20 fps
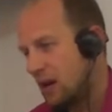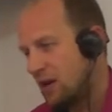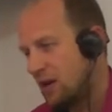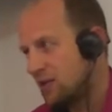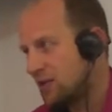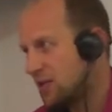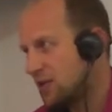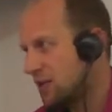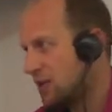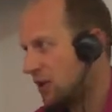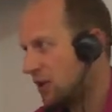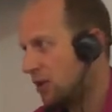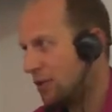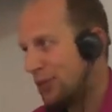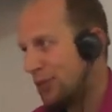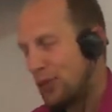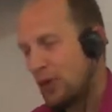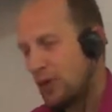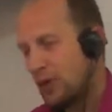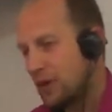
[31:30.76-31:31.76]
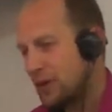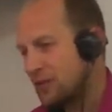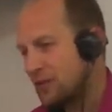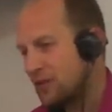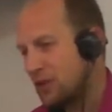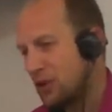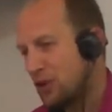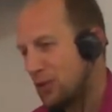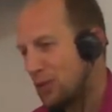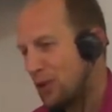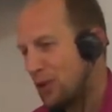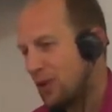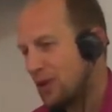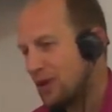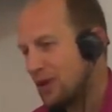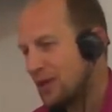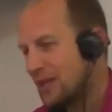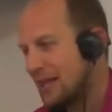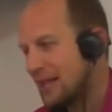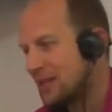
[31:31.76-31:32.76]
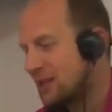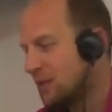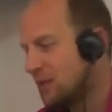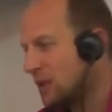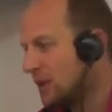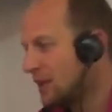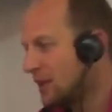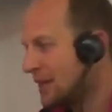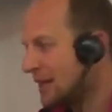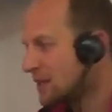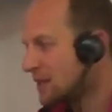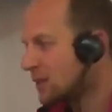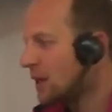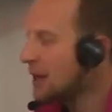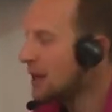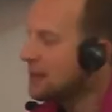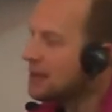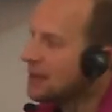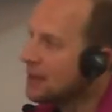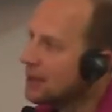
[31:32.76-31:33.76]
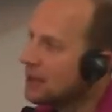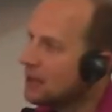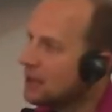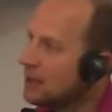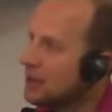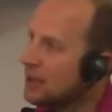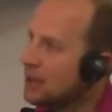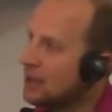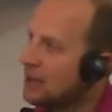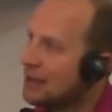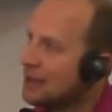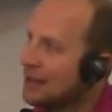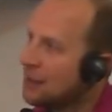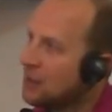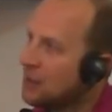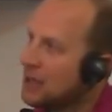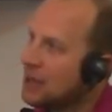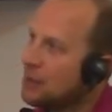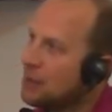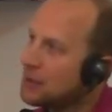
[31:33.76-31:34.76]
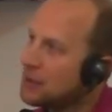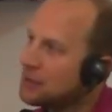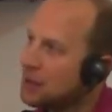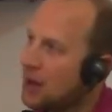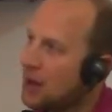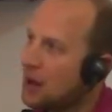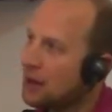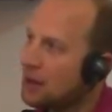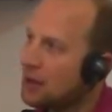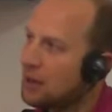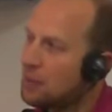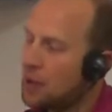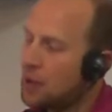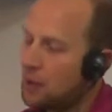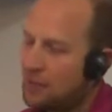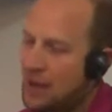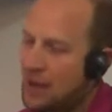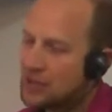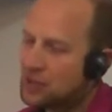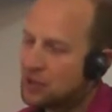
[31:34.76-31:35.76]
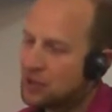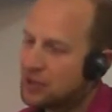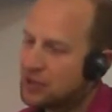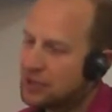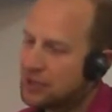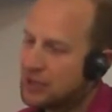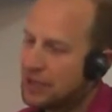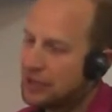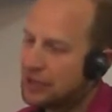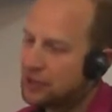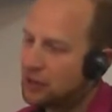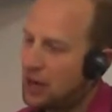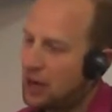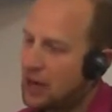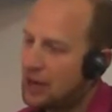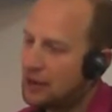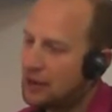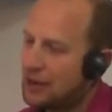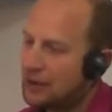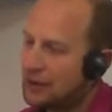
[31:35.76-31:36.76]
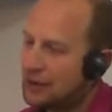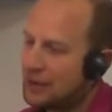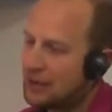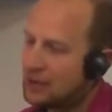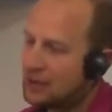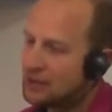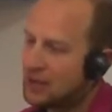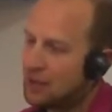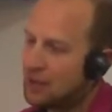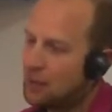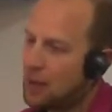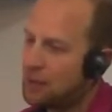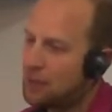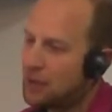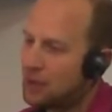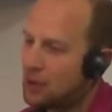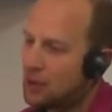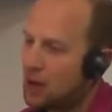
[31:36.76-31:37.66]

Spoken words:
Oh, so important, so important. That's why I think that we keep on talking about measuring sticks, right? That's come up